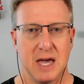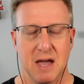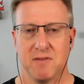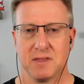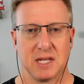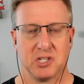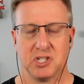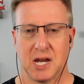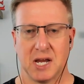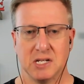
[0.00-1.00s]
Everything
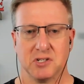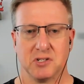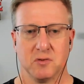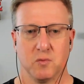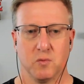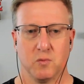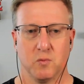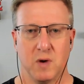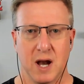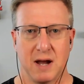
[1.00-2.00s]
changed
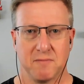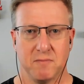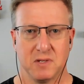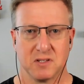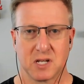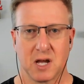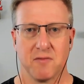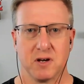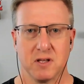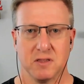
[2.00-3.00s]
when I
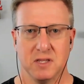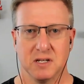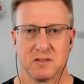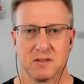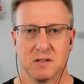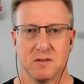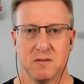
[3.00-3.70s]
discovered this